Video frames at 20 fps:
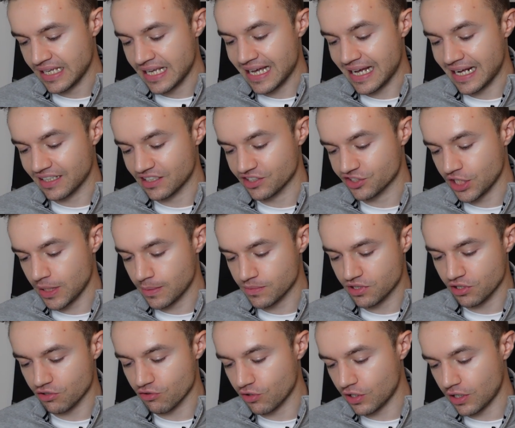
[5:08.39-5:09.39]
And in terms of
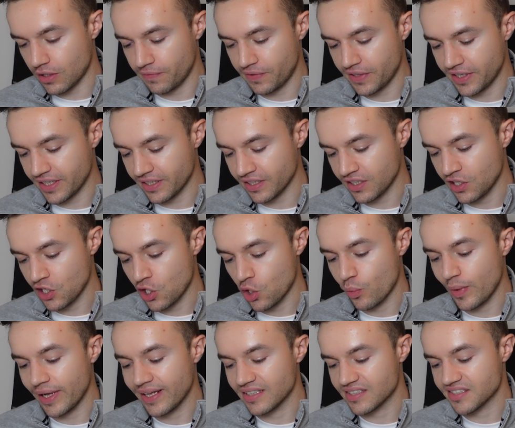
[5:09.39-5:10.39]
the graph here,
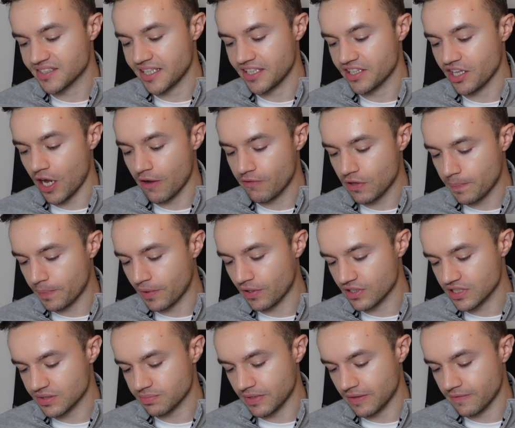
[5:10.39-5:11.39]
we can see that over the
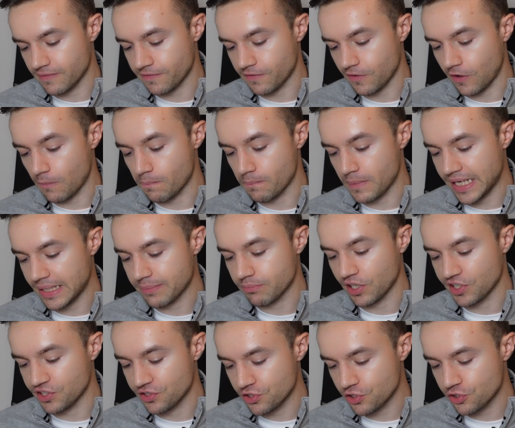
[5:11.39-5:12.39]
past month, I've made my
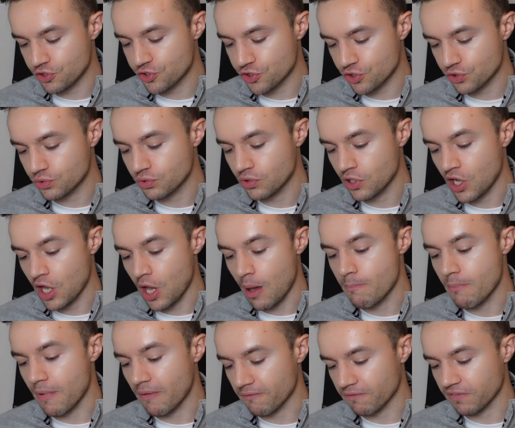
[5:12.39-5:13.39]
usual
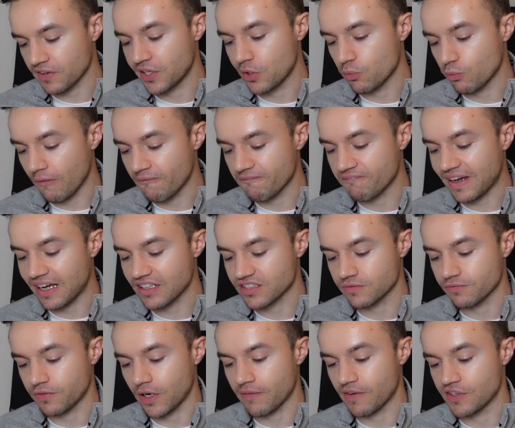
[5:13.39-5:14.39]
monthly
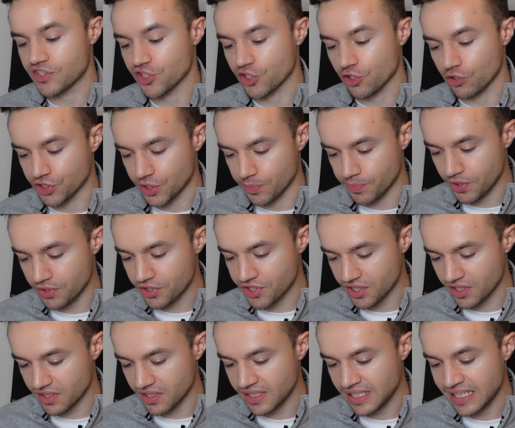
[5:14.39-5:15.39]
1,500
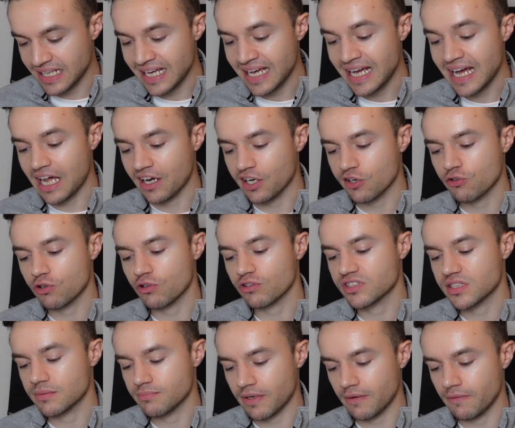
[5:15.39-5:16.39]
contribution, and across
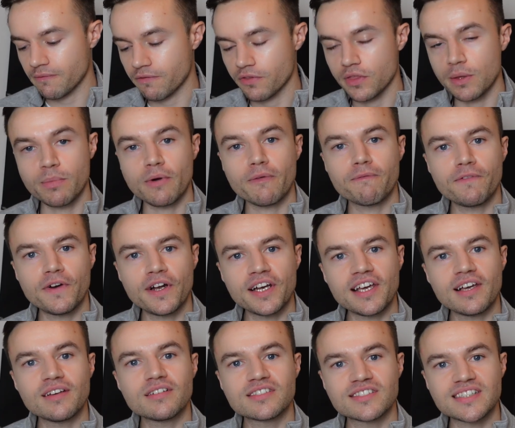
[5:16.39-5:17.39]
the month, the
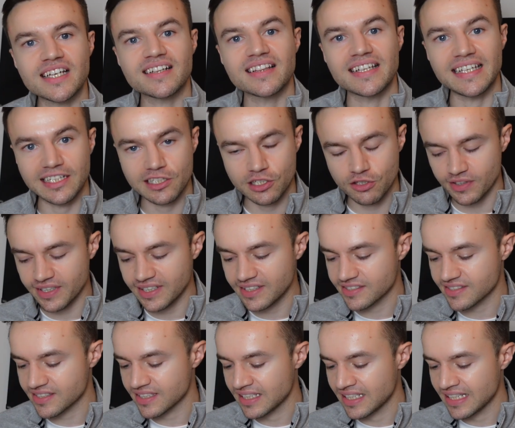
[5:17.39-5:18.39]
portfolio steadily
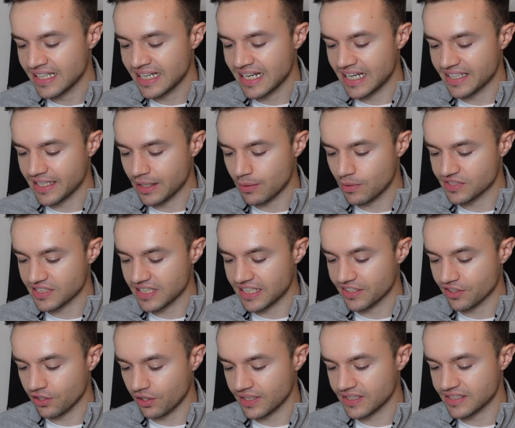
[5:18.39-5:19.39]
increased, and there was a
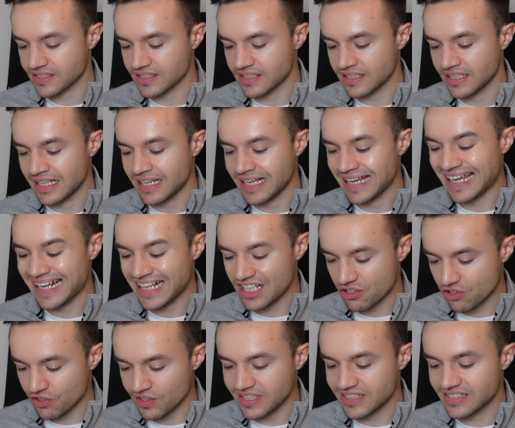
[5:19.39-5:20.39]
nice
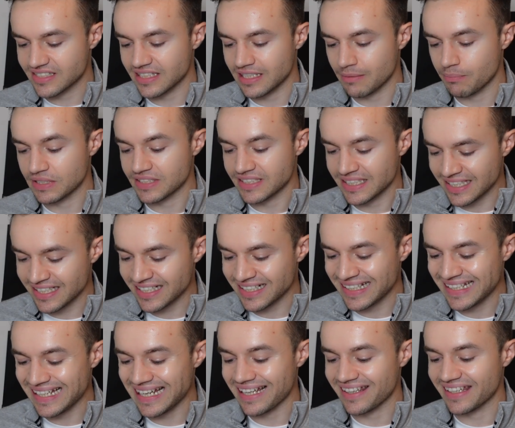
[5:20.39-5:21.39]
increase,
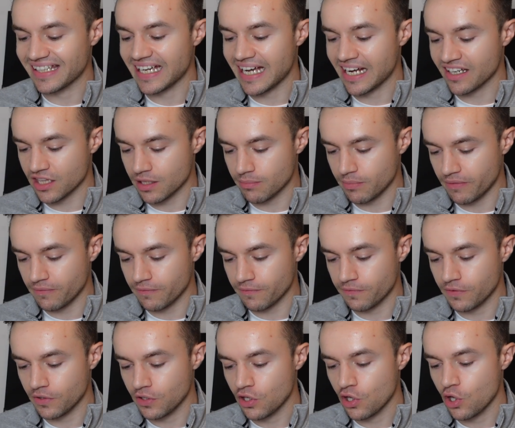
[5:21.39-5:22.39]
particularly at the end of the
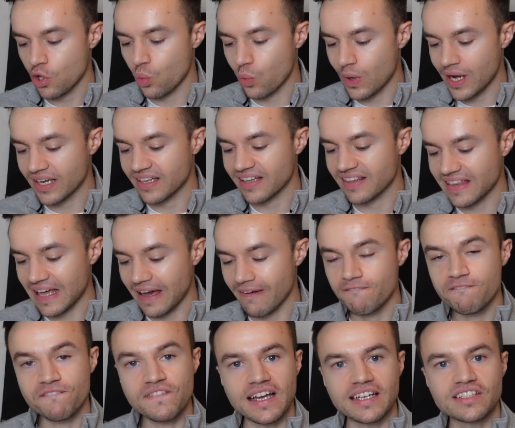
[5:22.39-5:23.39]
month when
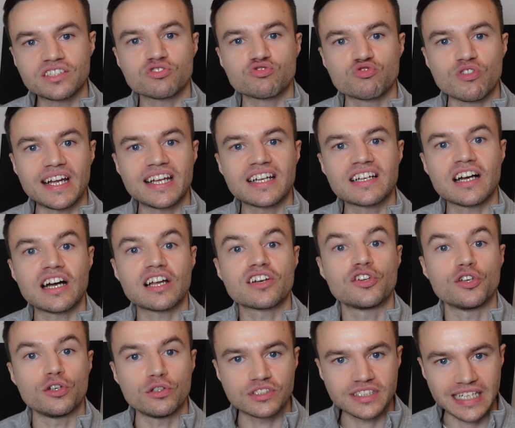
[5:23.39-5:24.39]
that Fed rate cut
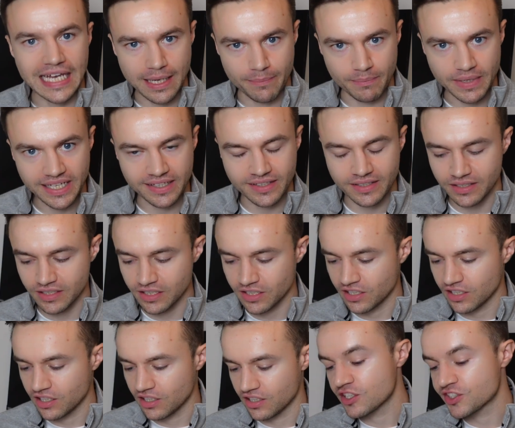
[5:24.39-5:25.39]
news came in.
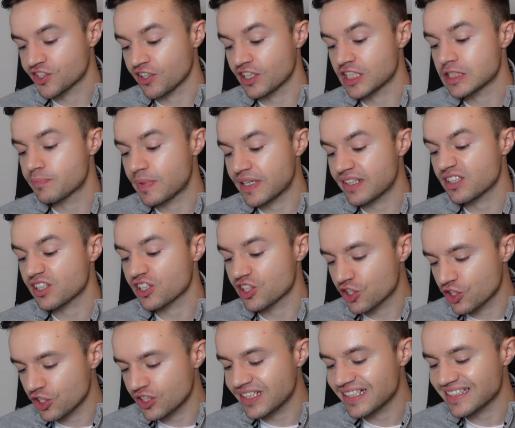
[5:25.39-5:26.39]
So there's been
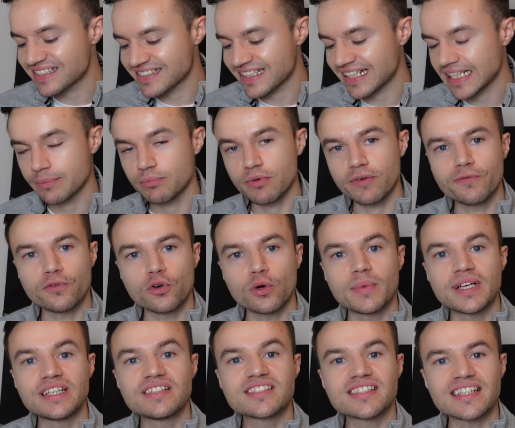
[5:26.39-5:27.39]
good, steady
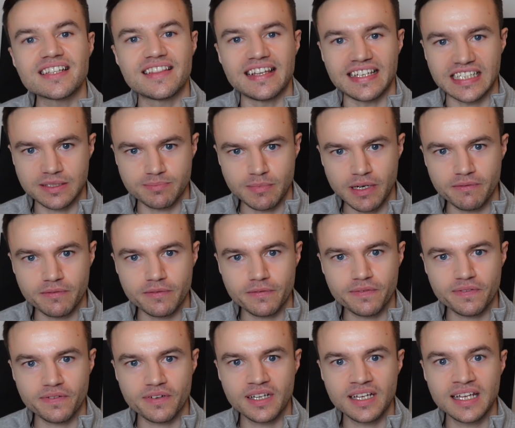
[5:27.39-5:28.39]
performance this
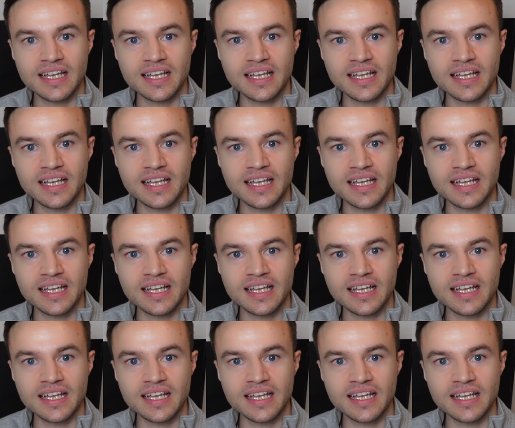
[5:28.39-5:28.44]
month.